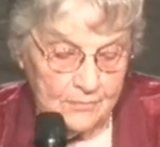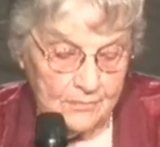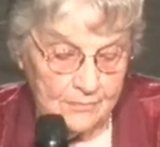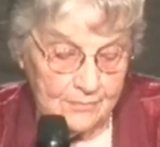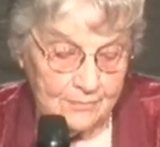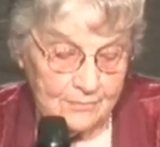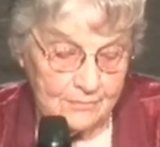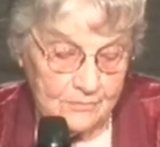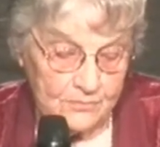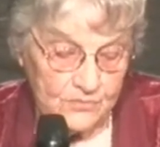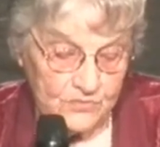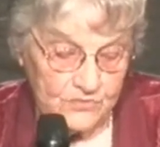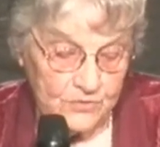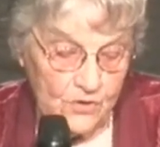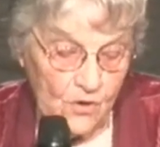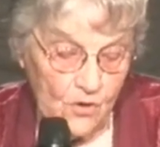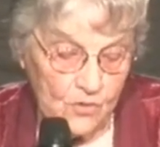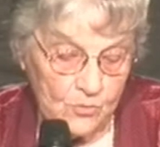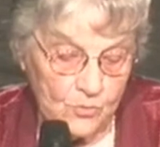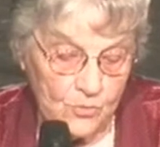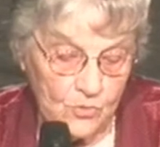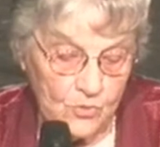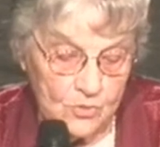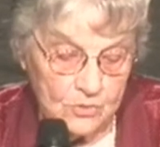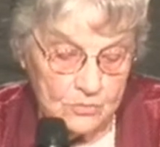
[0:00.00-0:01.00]
songbook.
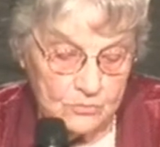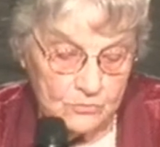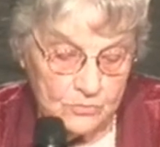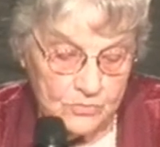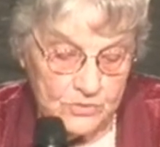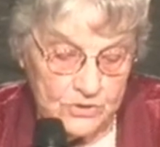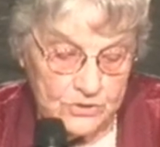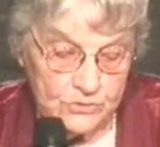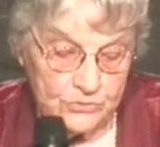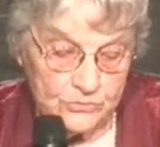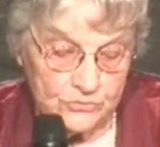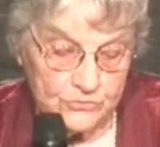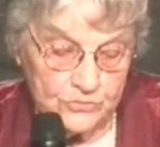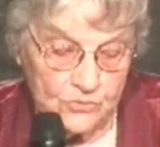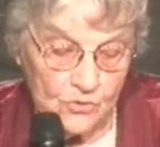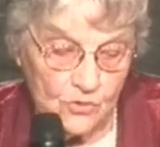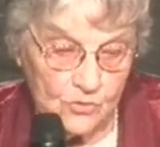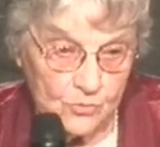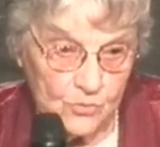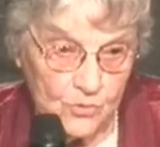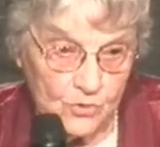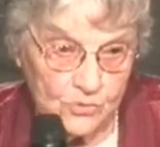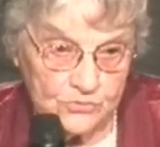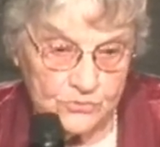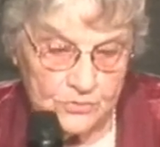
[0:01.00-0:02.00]
You used songbooks
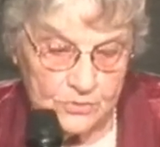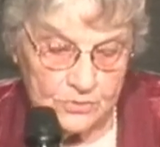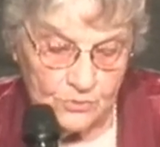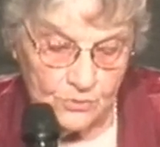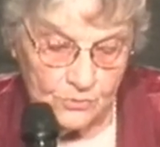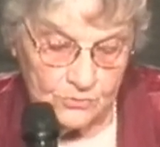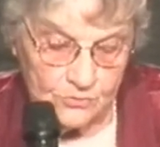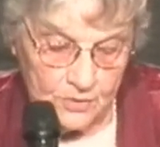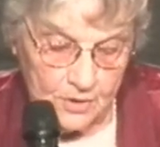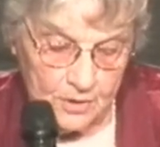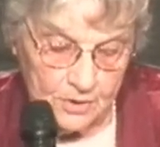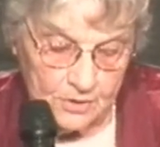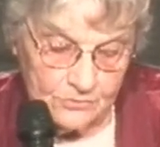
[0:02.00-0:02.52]
in those days